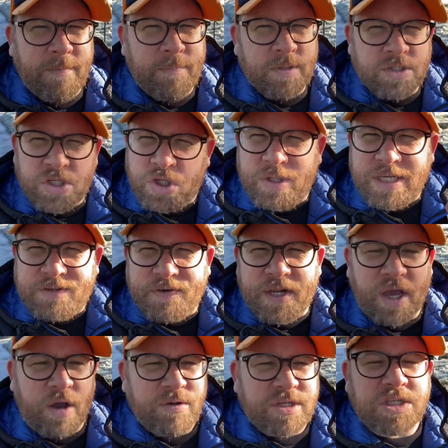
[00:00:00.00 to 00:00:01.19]
to do these
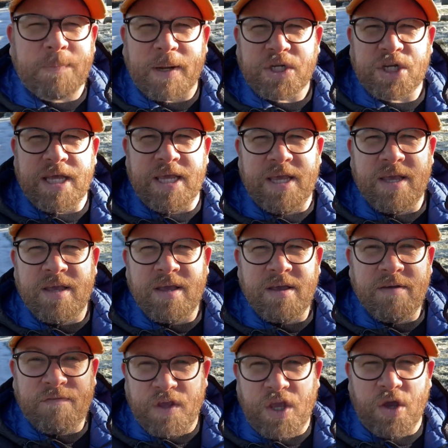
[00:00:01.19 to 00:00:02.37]
videos especially
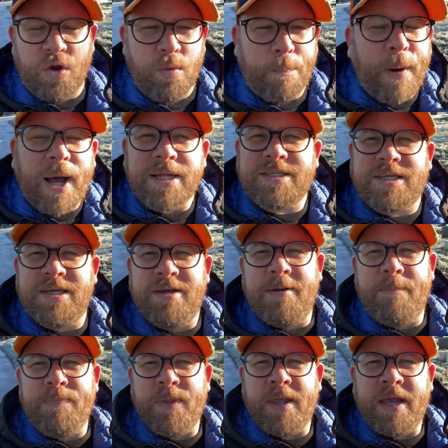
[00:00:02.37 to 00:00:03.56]
for you, but
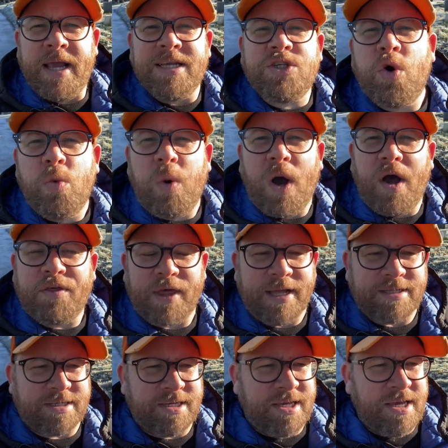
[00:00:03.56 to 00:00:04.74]
it's all worth
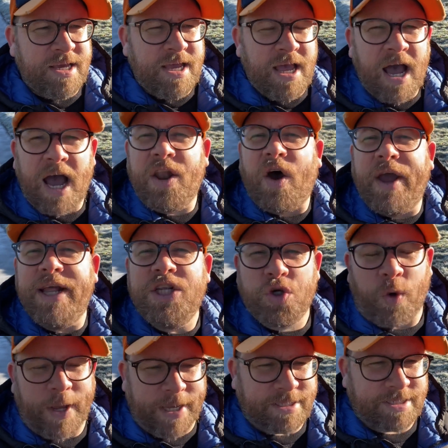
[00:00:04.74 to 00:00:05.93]
it and I enjoy
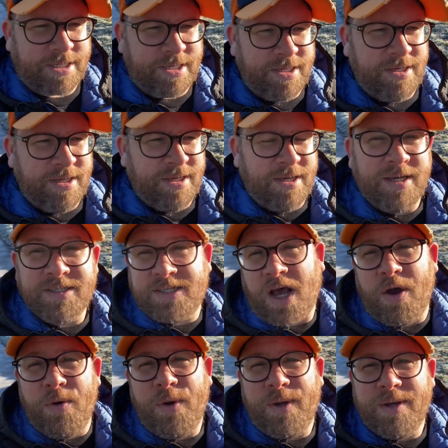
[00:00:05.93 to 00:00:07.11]
it,
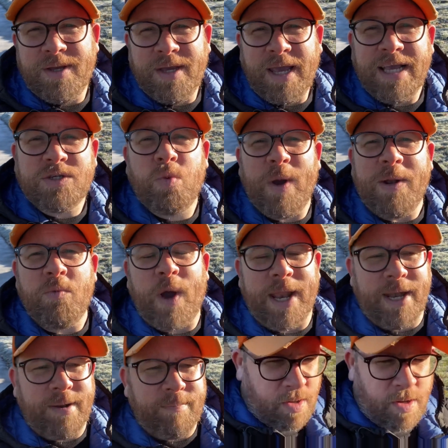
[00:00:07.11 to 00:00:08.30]
so it's
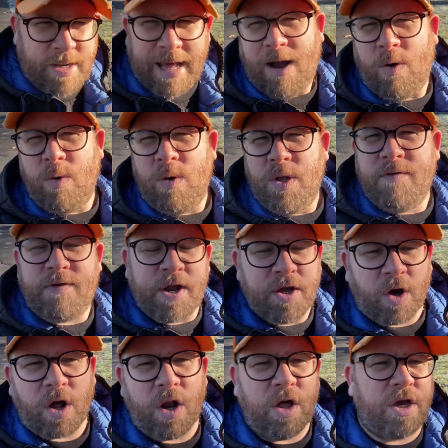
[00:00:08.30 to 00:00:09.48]
win-win. Now, you've only
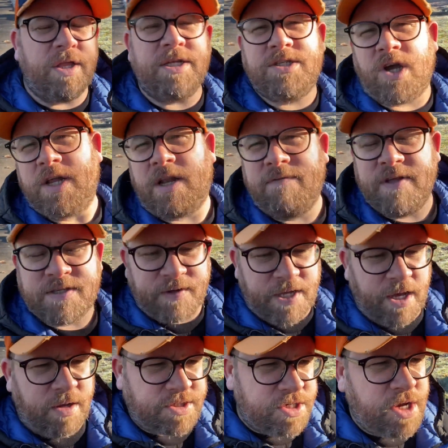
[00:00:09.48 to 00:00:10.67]
got to look at the title of this
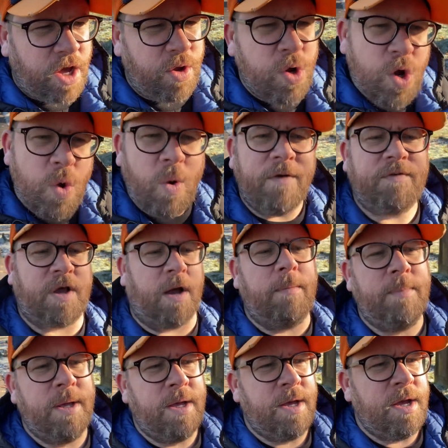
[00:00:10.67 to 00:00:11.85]
video to know who I've come
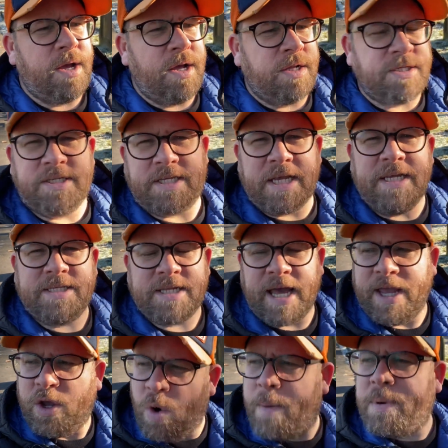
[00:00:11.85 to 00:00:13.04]
to see today,
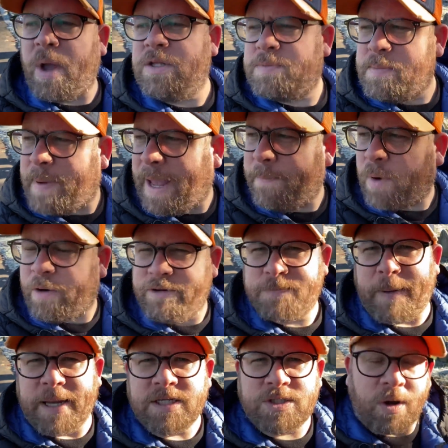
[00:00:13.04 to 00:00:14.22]
who I'm going to be paying my
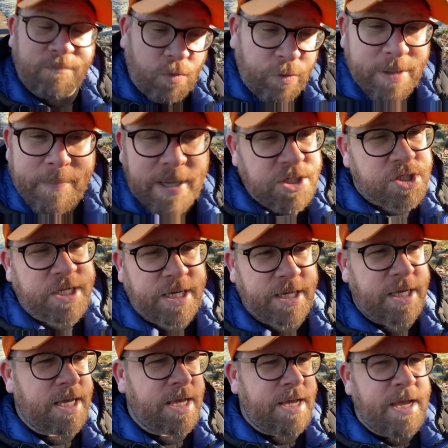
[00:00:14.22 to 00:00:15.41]
respects to. I've already mentioned it
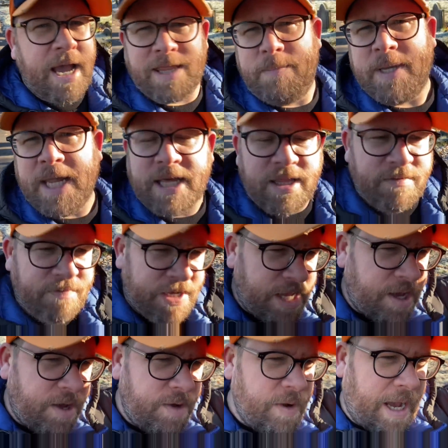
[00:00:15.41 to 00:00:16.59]
at the beginning of the
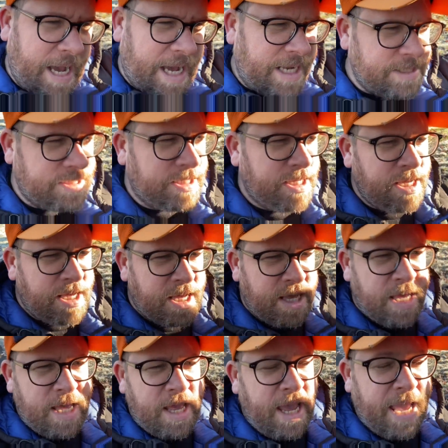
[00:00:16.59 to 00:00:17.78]
video, and
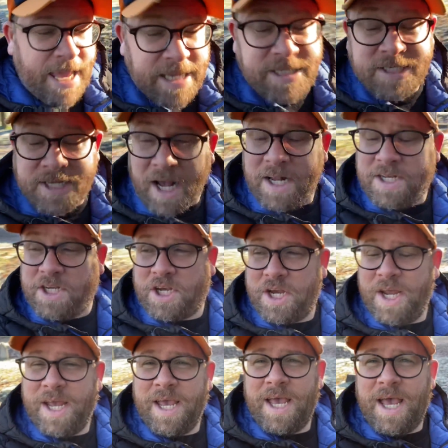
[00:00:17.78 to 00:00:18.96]
it is such
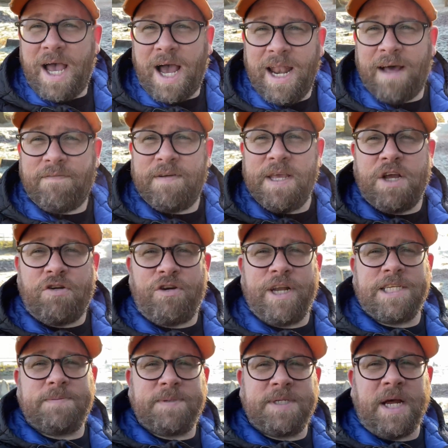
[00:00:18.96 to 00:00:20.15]
a lovely,
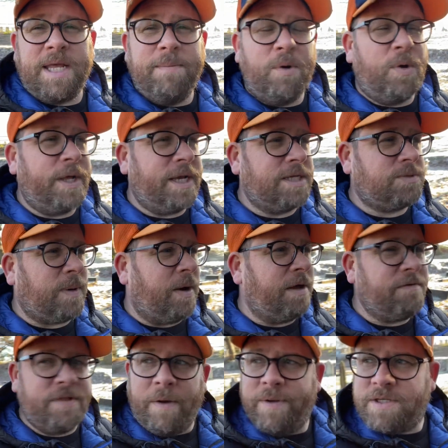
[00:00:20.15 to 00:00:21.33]
crisp, sunny morning as well,
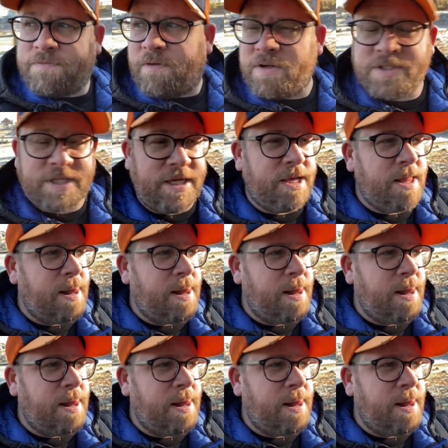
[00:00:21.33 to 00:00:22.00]
even though it's frosty.